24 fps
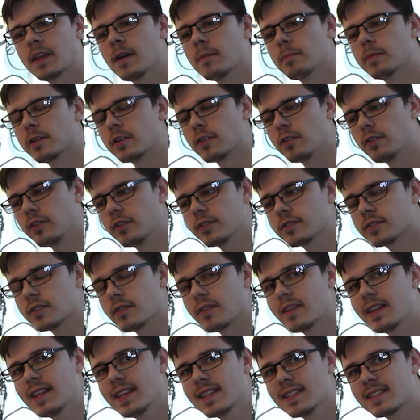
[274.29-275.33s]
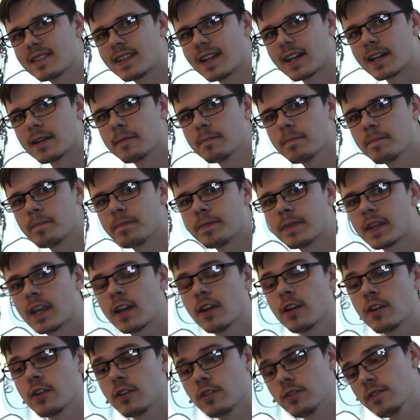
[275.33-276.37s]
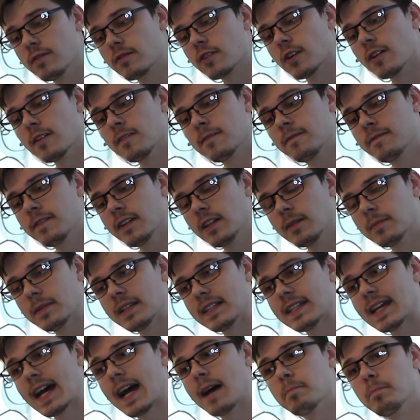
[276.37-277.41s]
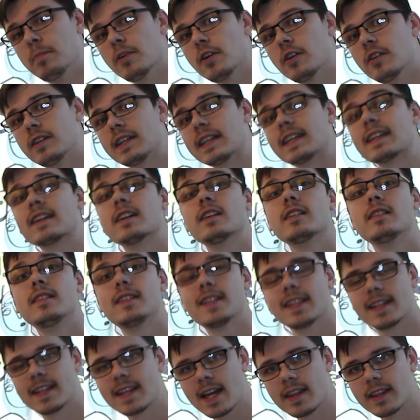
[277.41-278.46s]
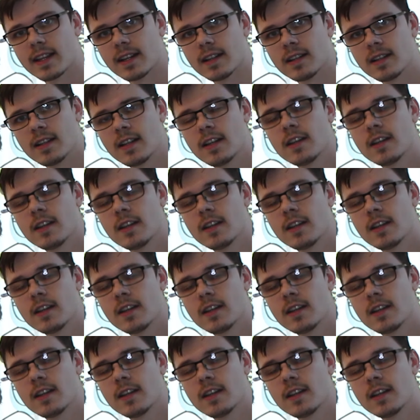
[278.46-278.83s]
But also this time, you've got filament and burning together.